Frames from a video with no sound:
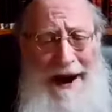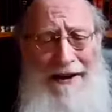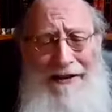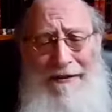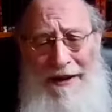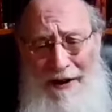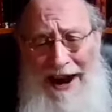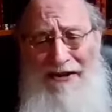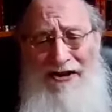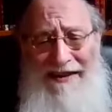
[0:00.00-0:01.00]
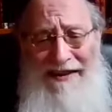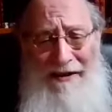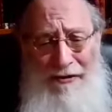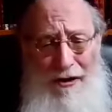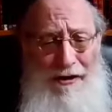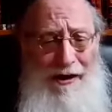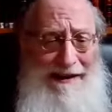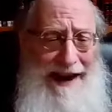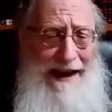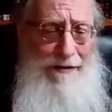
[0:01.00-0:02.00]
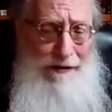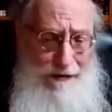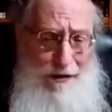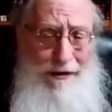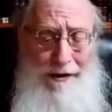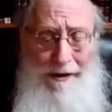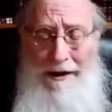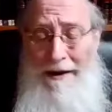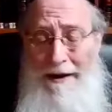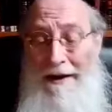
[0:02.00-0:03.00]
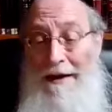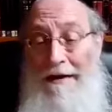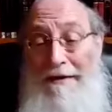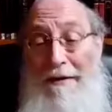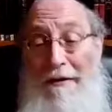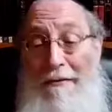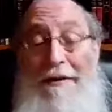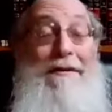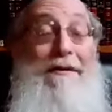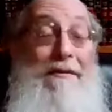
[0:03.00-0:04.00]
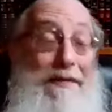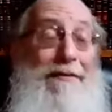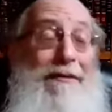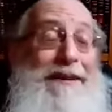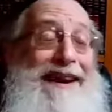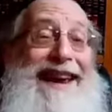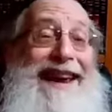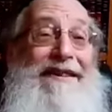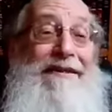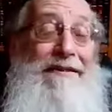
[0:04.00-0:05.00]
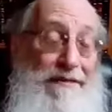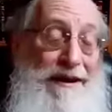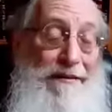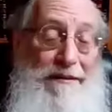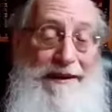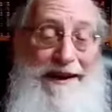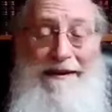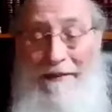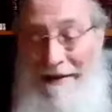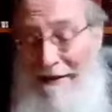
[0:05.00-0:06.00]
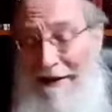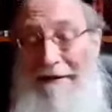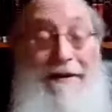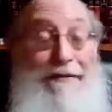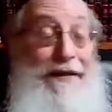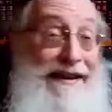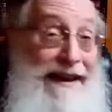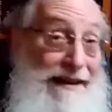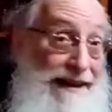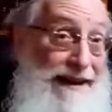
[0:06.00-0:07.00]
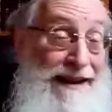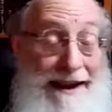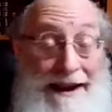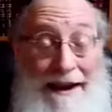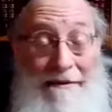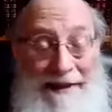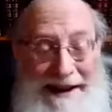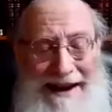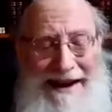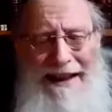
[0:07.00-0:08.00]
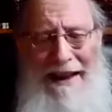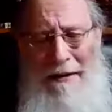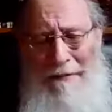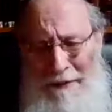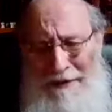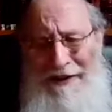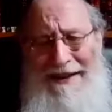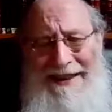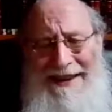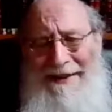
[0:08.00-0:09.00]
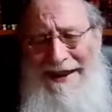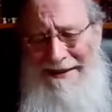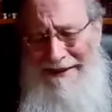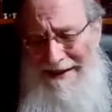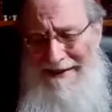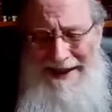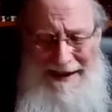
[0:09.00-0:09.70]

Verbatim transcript: parsha Mereshis Hashono Ad Achris Shono. So where do we begin? Where do we begin? Besides for the fact that uh, B'derech Kol, unfortunately, we we were